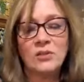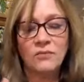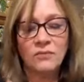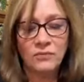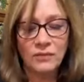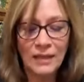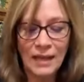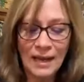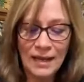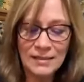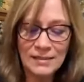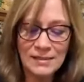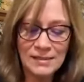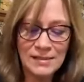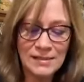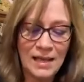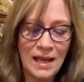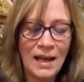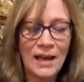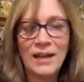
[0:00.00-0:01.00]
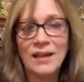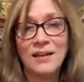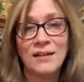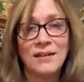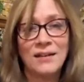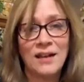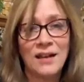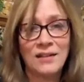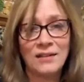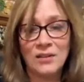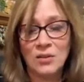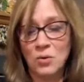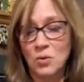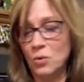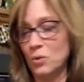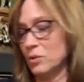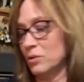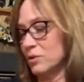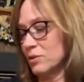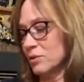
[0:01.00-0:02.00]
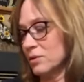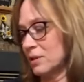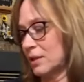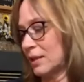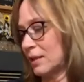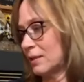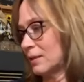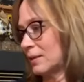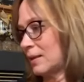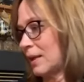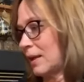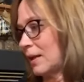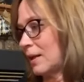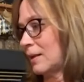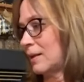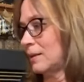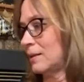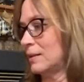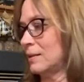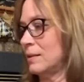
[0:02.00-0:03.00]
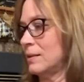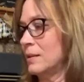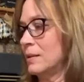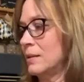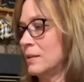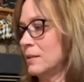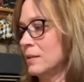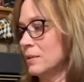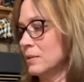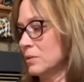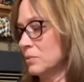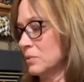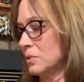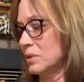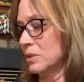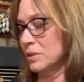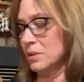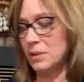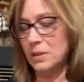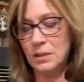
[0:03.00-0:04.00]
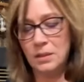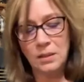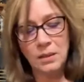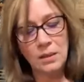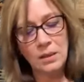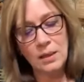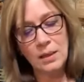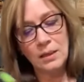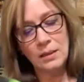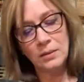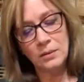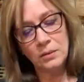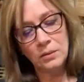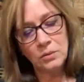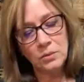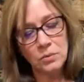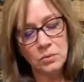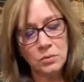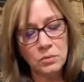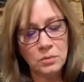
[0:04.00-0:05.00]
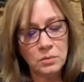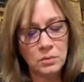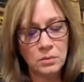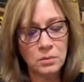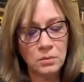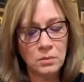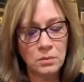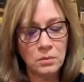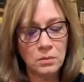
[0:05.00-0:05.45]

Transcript: there's a flat side on the corners like that. We'll just get our hot glue.